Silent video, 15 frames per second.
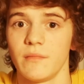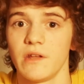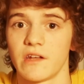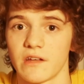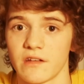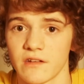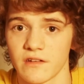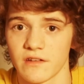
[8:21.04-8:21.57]

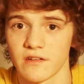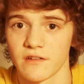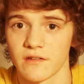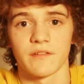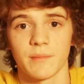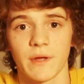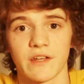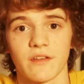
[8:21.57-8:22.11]
minutes
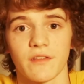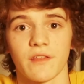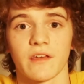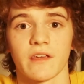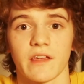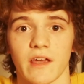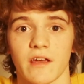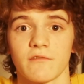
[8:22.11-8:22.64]
is better
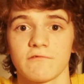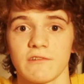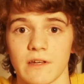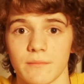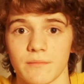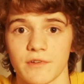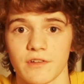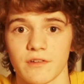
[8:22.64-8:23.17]
than get
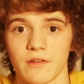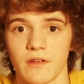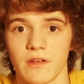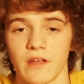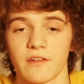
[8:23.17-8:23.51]
ripped,